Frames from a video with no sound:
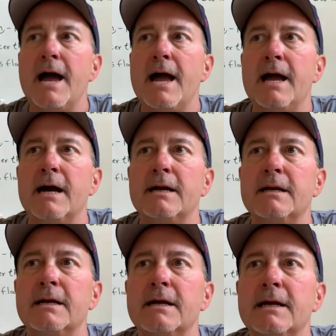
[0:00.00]

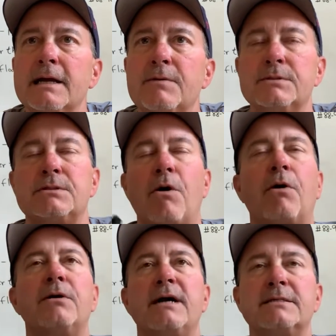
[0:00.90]
And it was
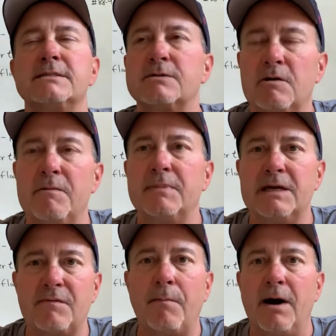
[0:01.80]
hard not just go up and
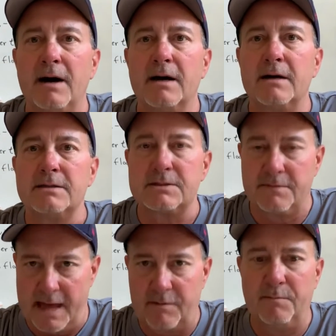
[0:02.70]
give them a hug. So
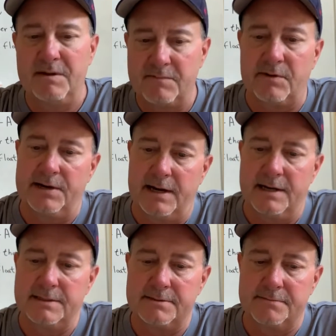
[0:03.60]
that would be very
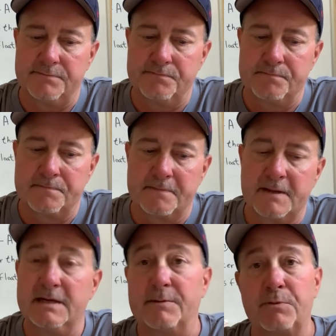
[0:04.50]
nice.
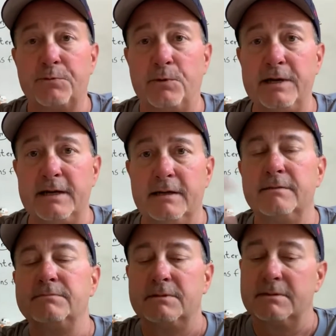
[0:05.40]
Number 3,
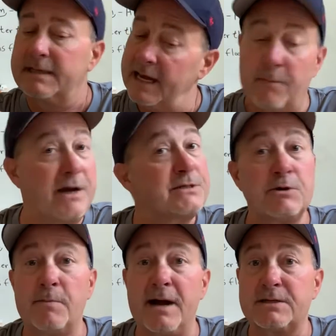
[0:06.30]
can't wait to
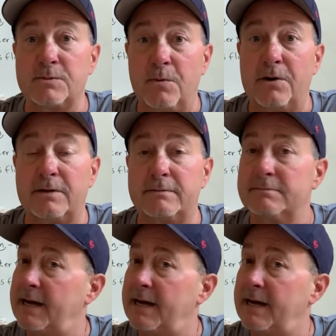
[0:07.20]
go back to work.